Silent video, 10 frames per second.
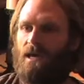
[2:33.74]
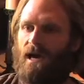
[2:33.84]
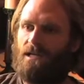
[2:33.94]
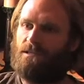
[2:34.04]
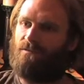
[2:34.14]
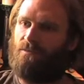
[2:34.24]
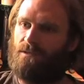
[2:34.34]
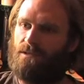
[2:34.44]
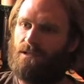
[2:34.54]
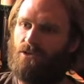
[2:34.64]
guys from
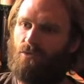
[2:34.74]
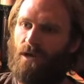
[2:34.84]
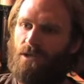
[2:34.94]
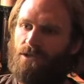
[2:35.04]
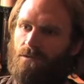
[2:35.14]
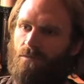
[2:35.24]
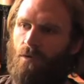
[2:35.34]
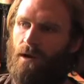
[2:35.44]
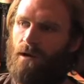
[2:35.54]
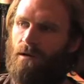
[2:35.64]
a situation
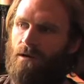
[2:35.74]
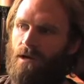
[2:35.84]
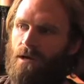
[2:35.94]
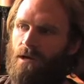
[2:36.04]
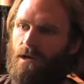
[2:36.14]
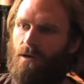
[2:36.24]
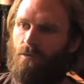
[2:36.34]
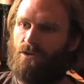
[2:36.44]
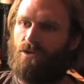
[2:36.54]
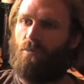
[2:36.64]
where it
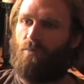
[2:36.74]
was so